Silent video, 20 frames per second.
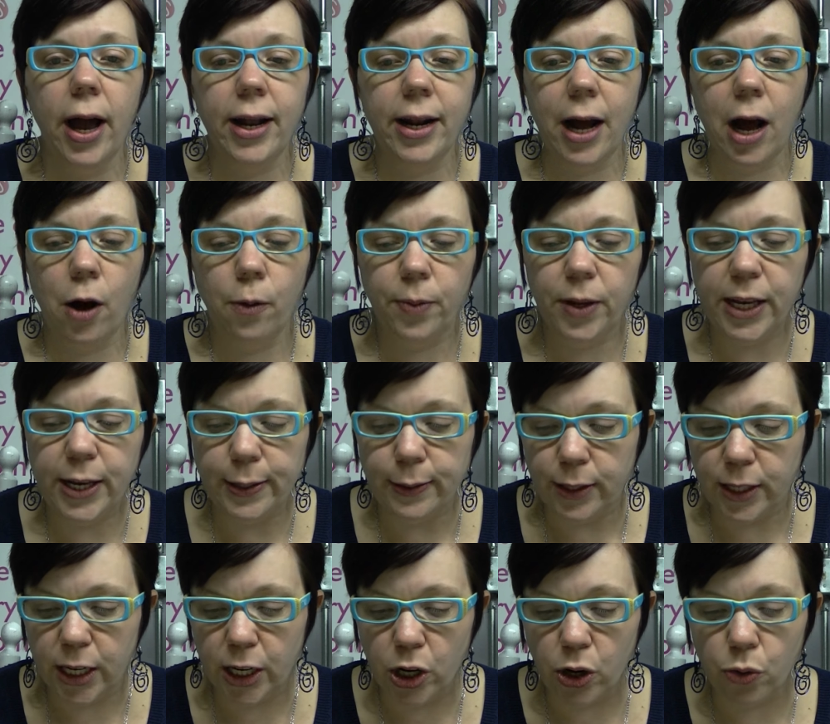and I'll be
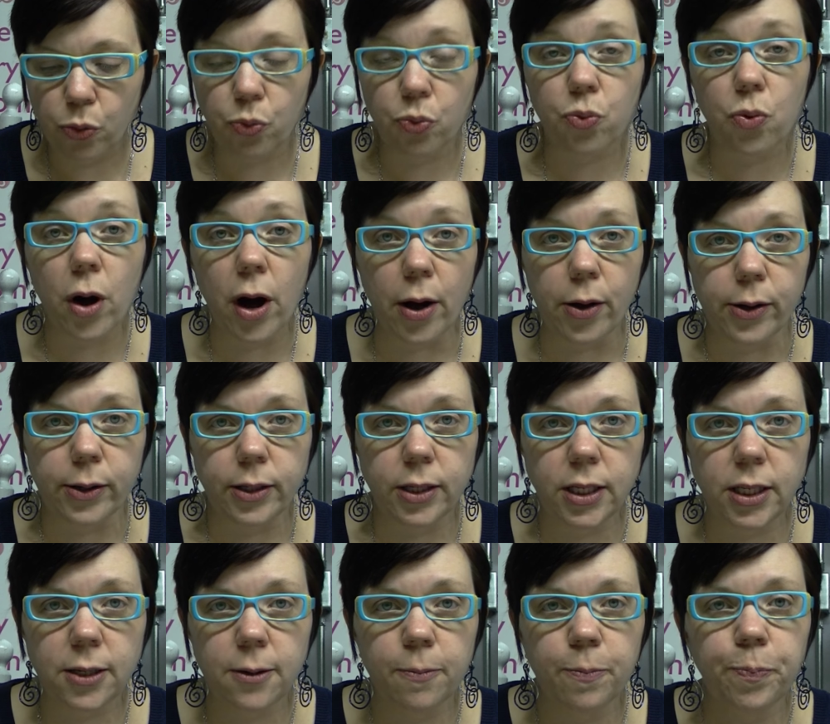using
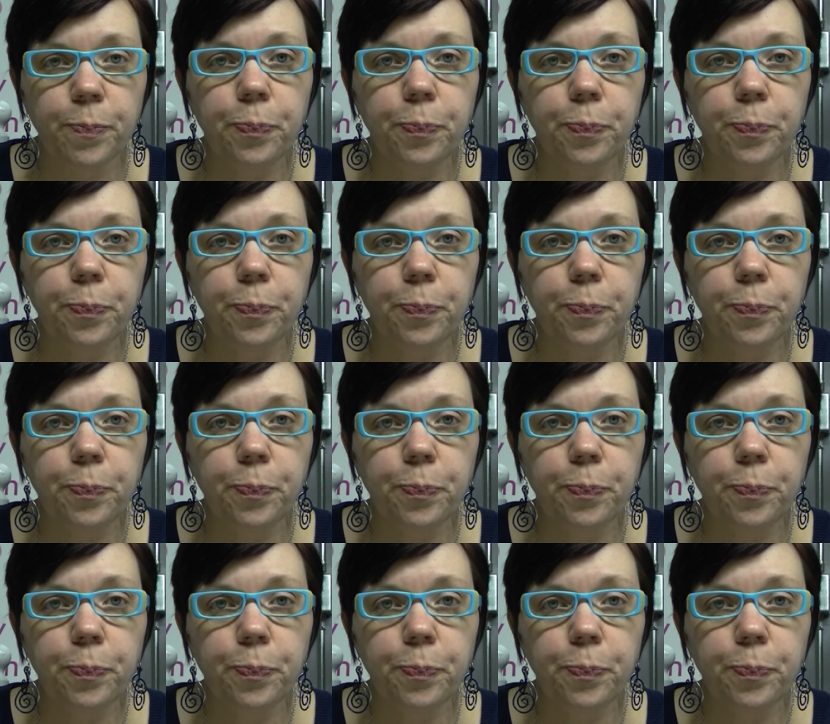rose.